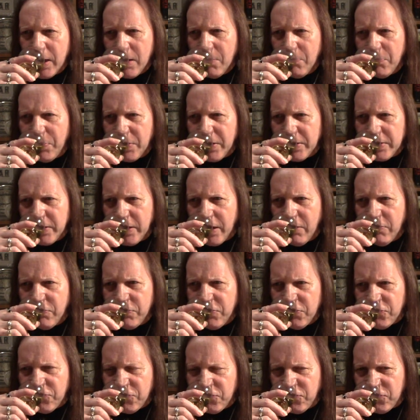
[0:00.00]
but you know,
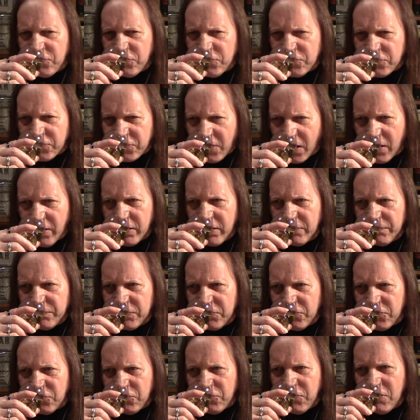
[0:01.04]
this is the style of
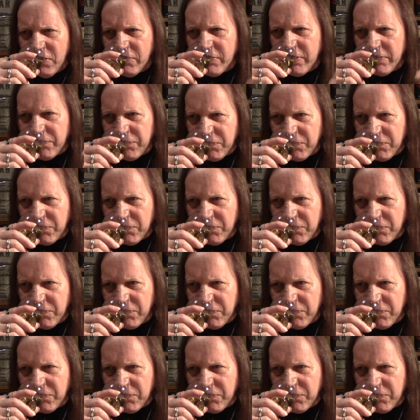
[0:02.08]
the distillery.